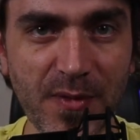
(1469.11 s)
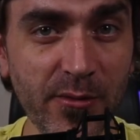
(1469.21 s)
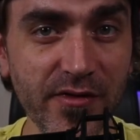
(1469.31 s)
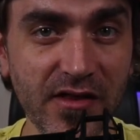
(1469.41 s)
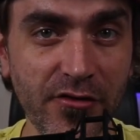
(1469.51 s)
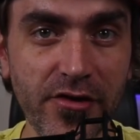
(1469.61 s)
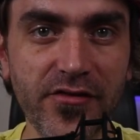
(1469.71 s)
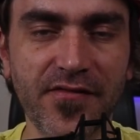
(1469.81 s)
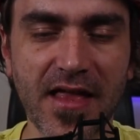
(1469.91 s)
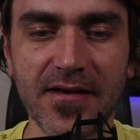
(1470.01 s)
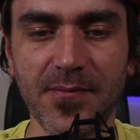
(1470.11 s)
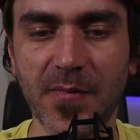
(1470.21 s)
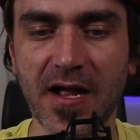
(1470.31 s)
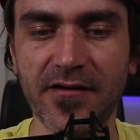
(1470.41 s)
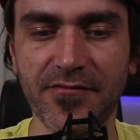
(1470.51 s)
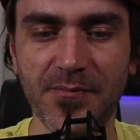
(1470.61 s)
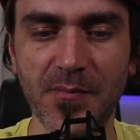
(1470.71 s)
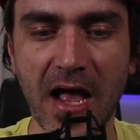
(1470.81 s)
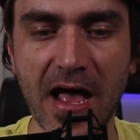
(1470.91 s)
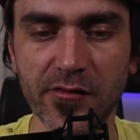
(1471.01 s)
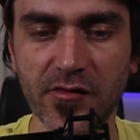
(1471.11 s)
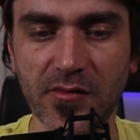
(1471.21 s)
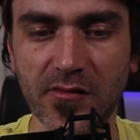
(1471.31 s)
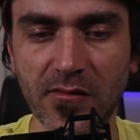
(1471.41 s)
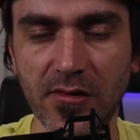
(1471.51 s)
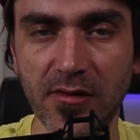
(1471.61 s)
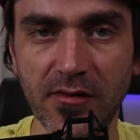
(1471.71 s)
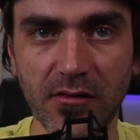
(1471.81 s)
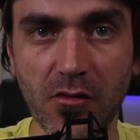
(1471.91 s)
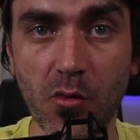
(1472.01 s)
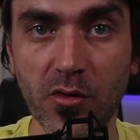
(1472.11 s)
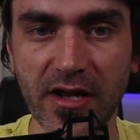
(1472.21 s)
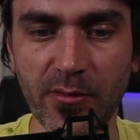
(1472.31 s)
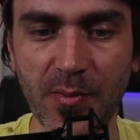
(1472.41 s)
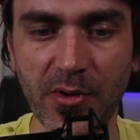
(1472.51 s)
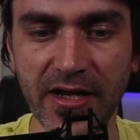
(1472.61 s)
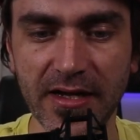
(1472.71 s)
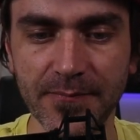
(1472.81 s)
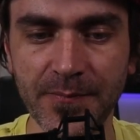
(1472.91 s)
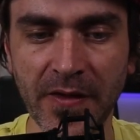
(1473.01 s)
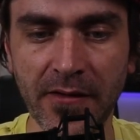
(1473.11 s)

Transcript: That was the note of that kind of house chord that we put in.